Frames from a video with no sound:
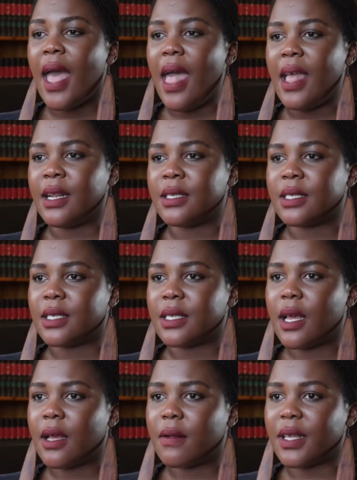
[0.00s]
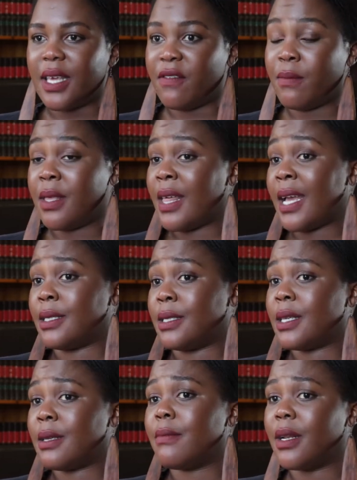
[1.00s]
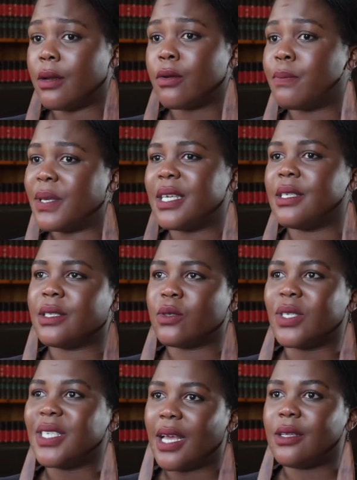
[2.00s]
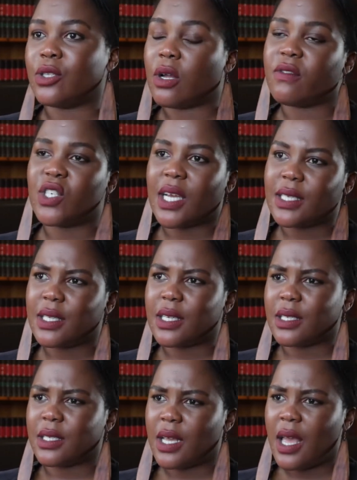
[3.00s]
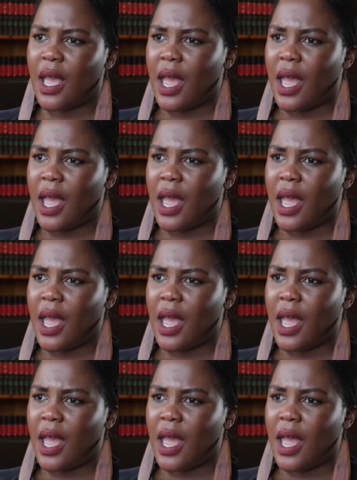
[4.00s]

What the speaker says: and give me that little piece or taste of justice.